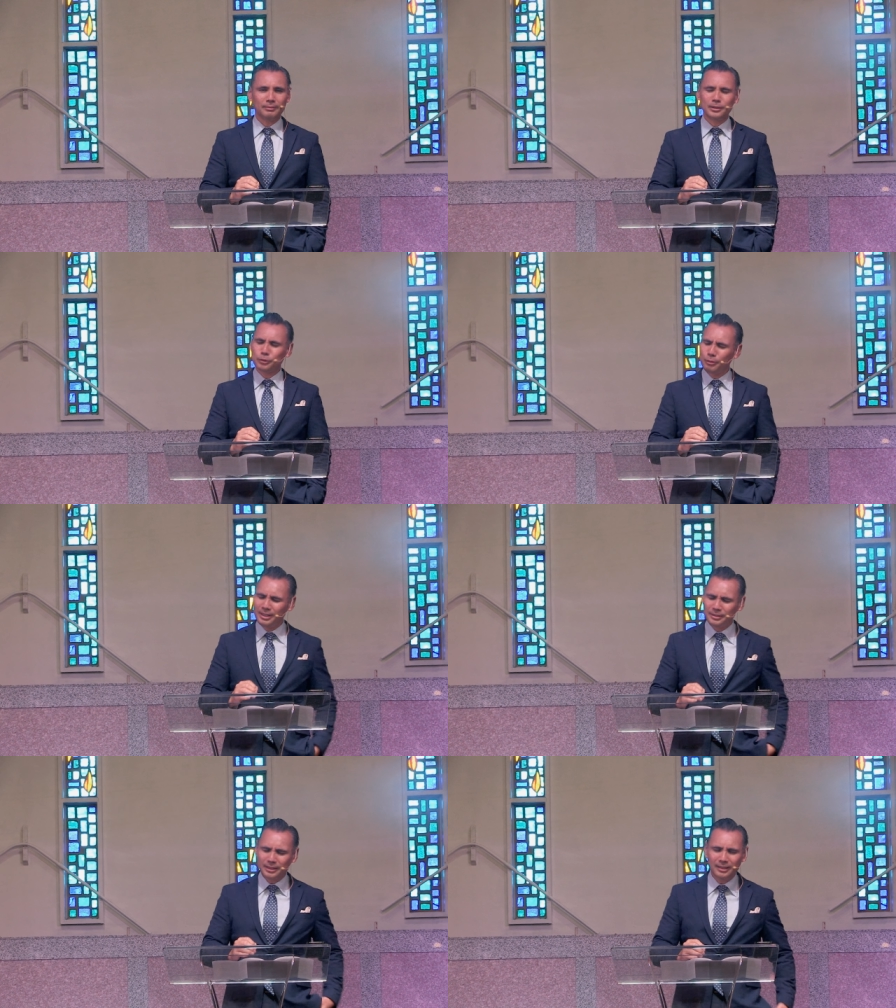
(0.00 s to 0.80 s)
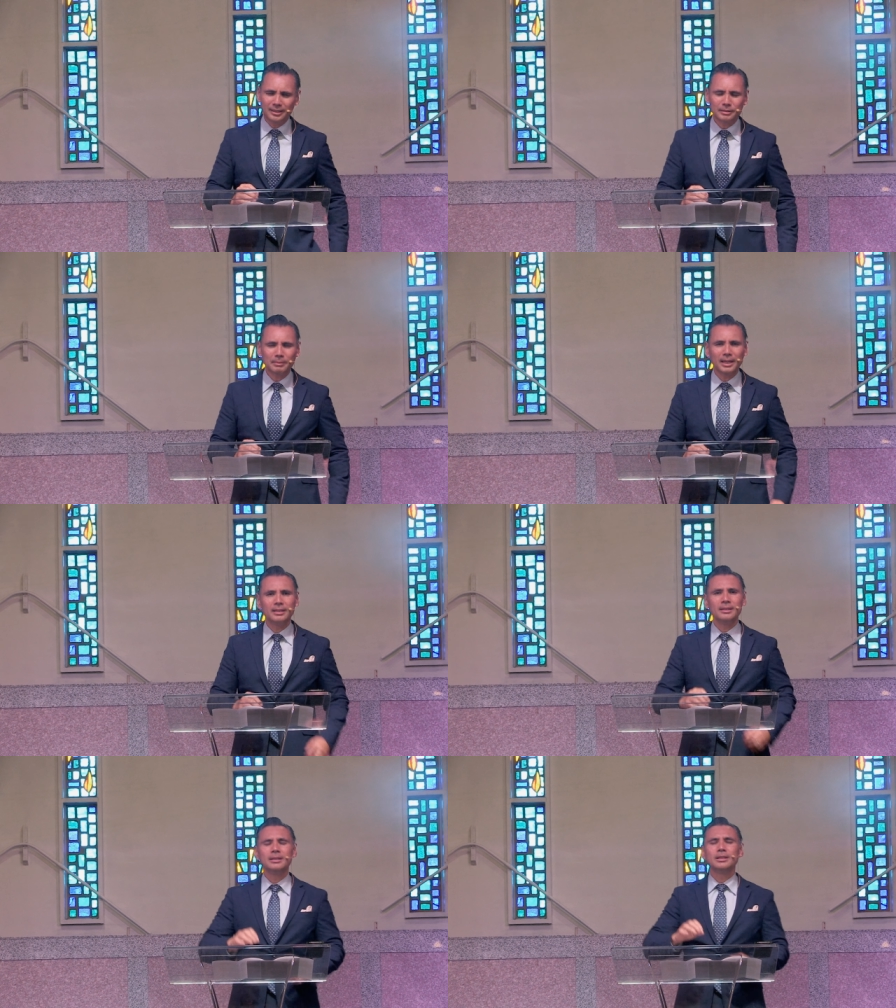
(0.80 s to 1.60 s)
And so he said to this man,
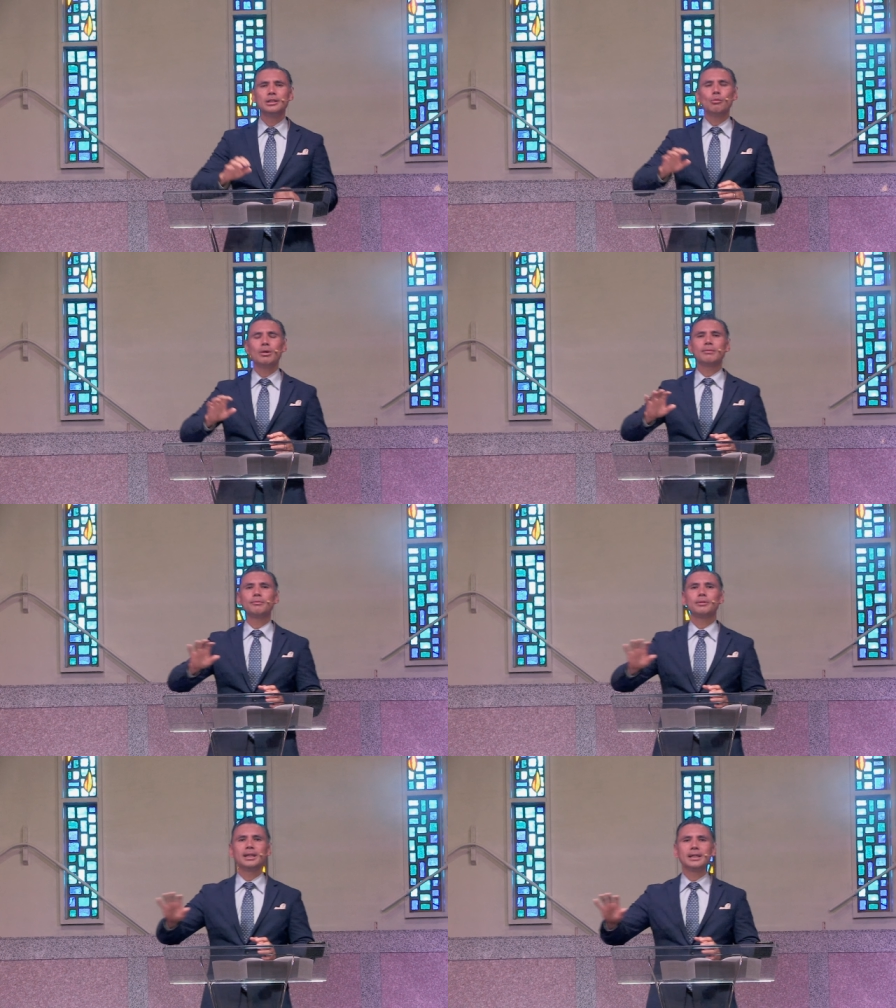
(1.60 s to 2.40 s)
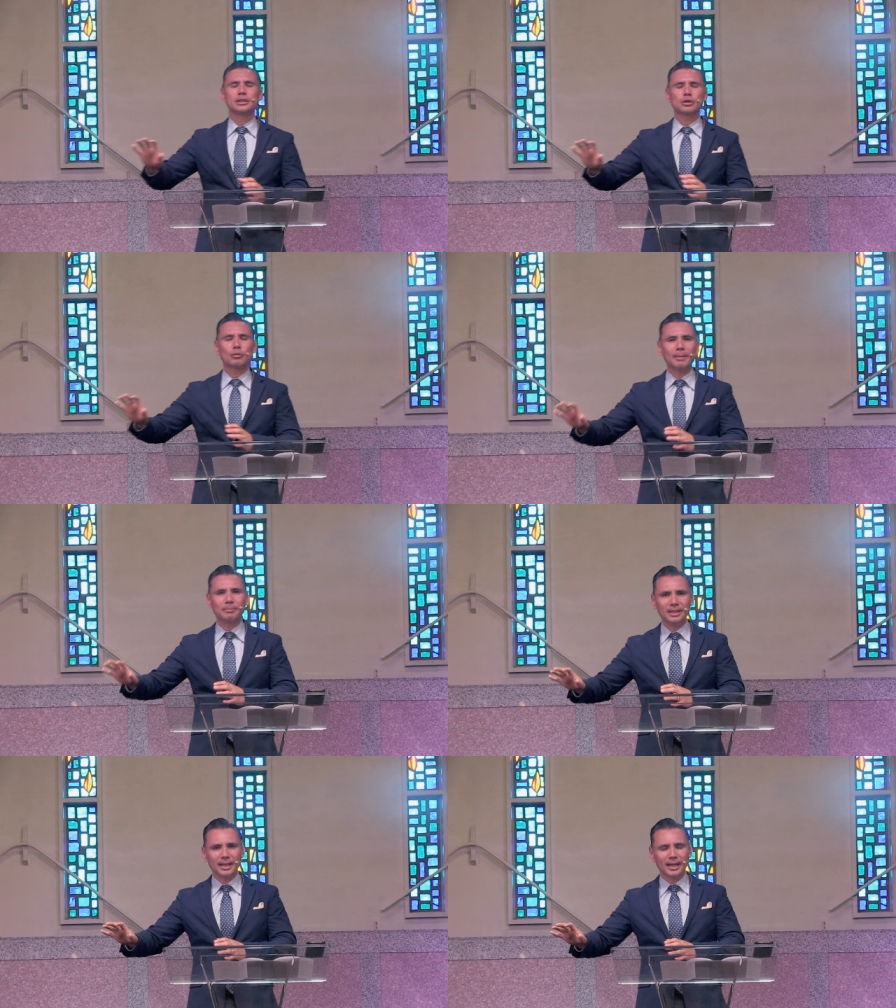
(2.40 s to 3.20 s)
You know what? Forget it. Scrap
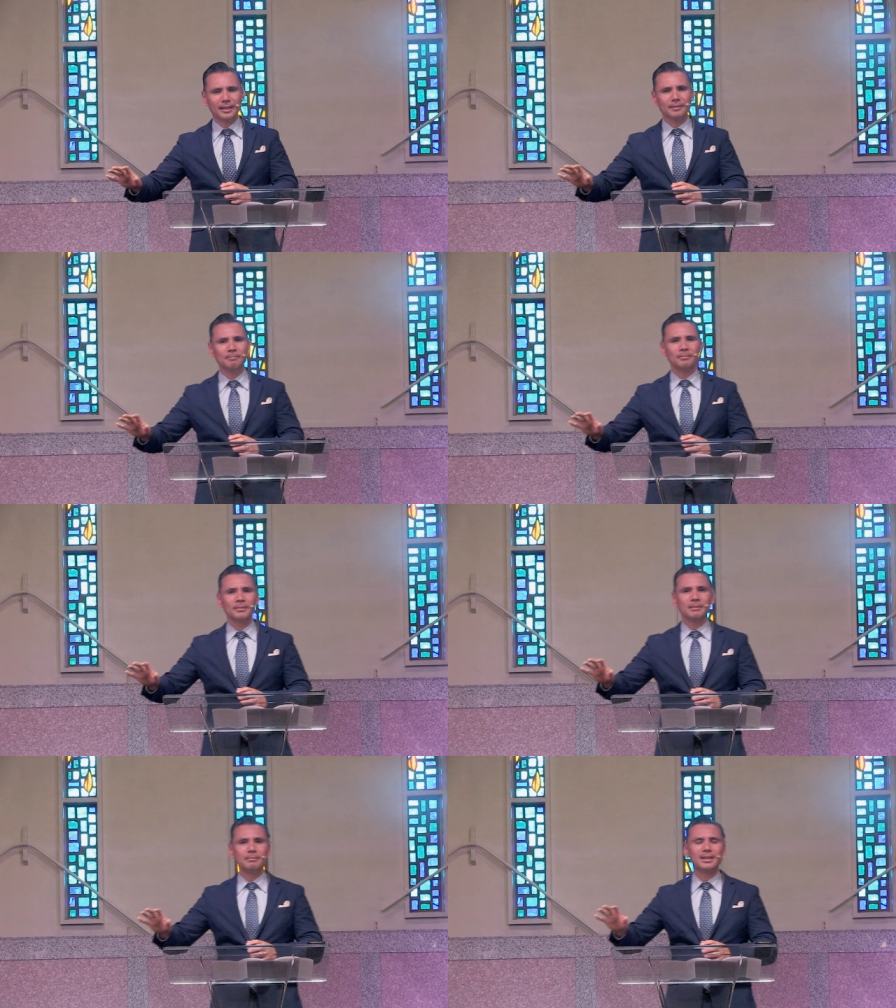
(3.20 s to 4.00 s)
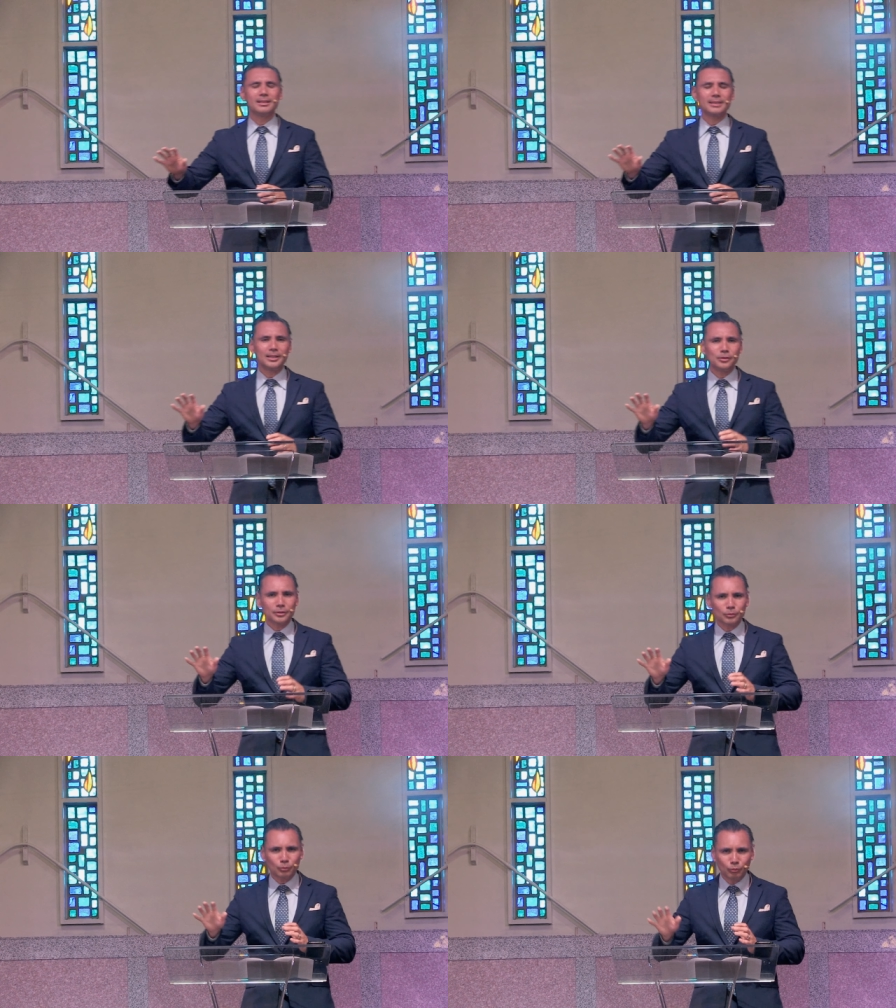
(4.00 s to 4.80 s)
the ad because I
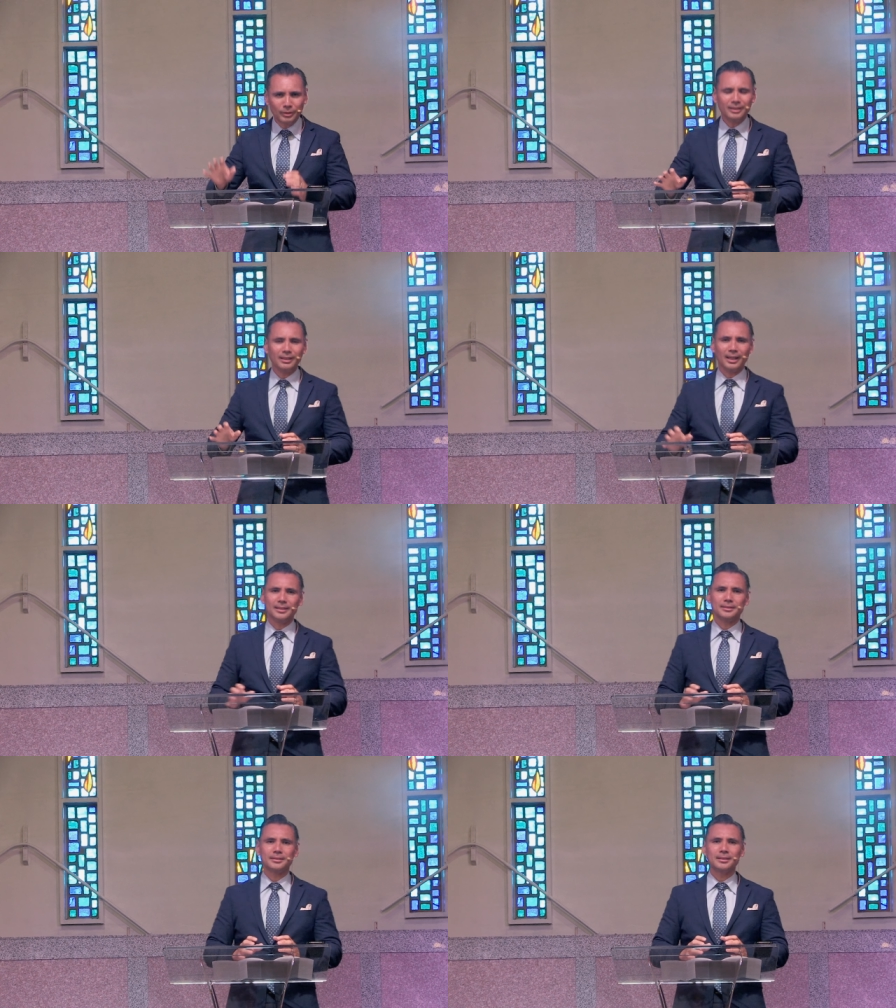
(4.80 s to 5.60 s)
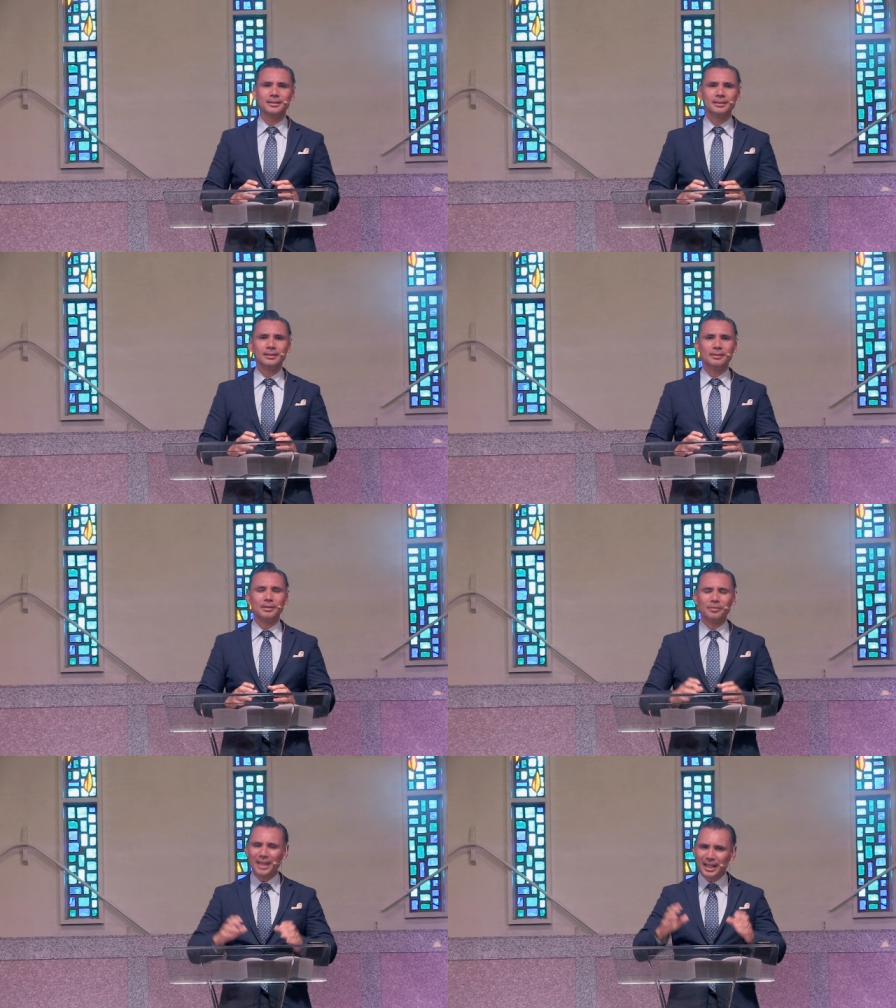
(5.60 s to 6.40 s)
just realized
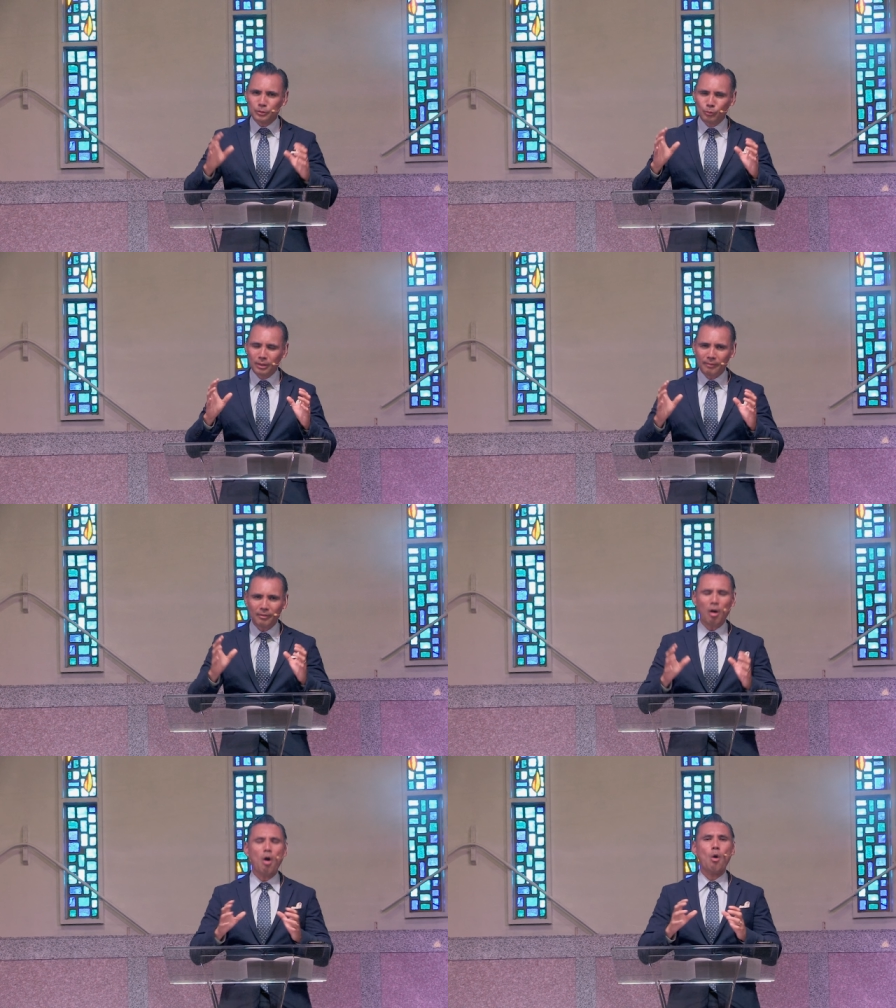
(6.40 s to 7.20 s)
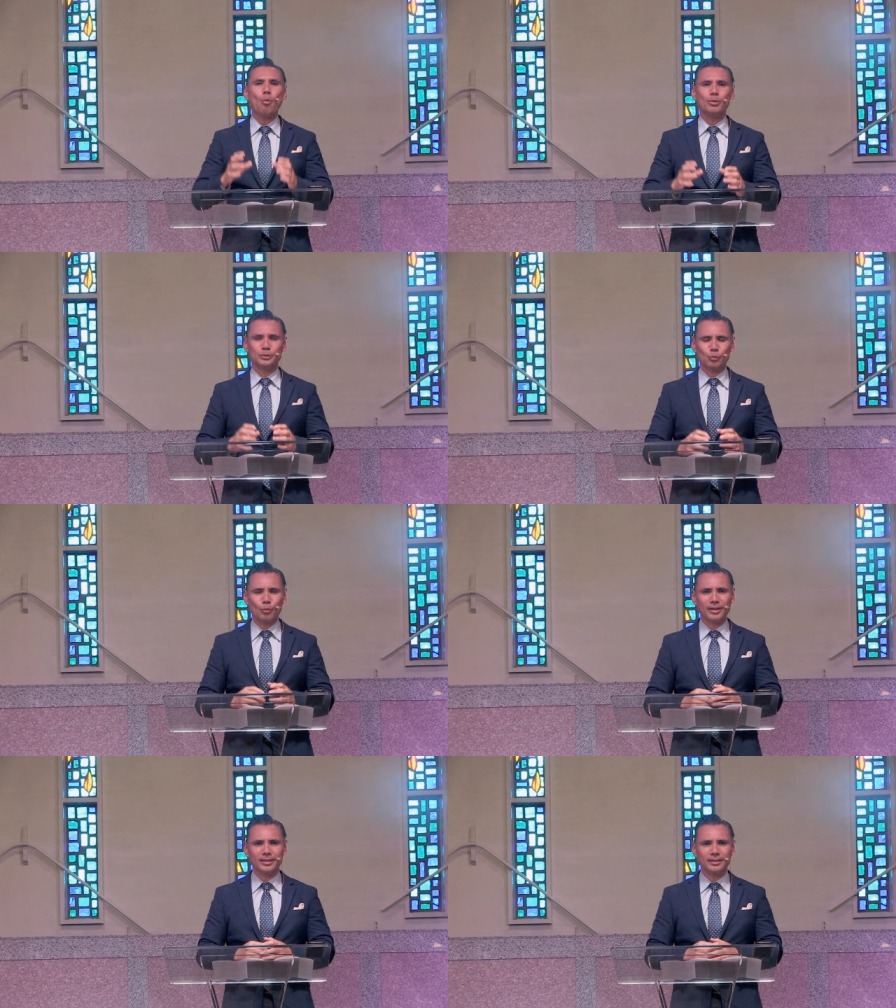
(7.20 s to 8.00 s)
that that's what I've always
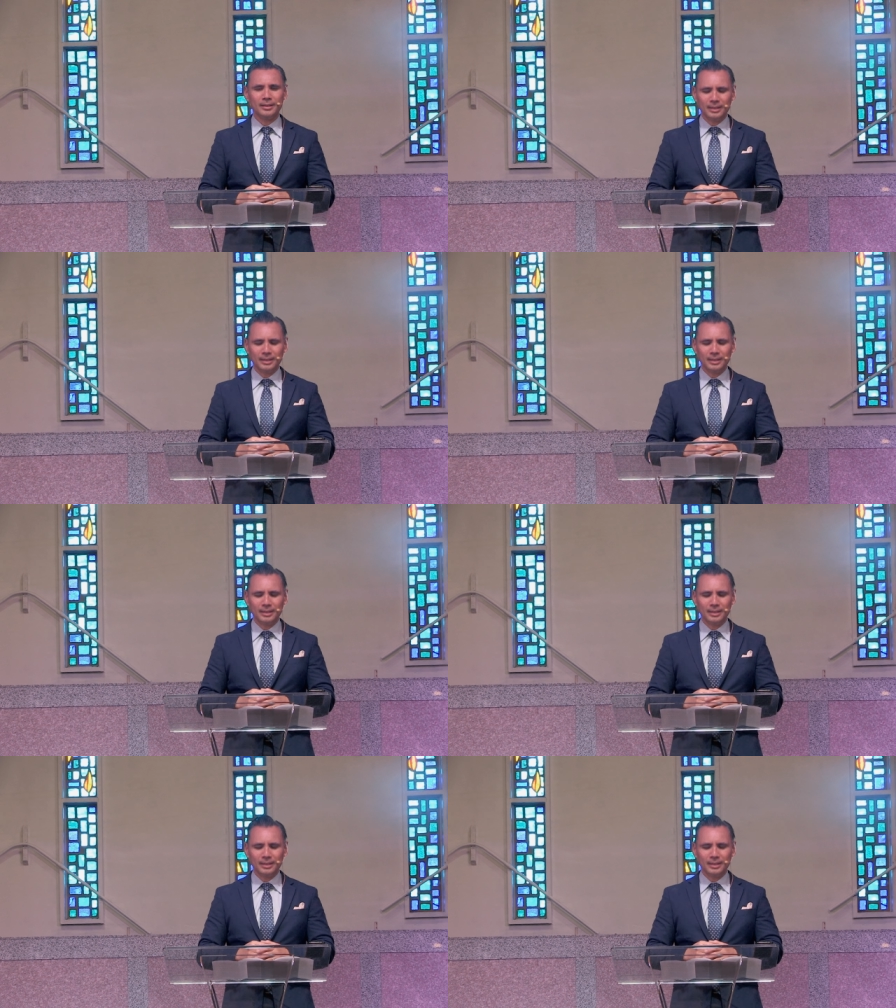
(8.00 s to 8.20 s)
wanted.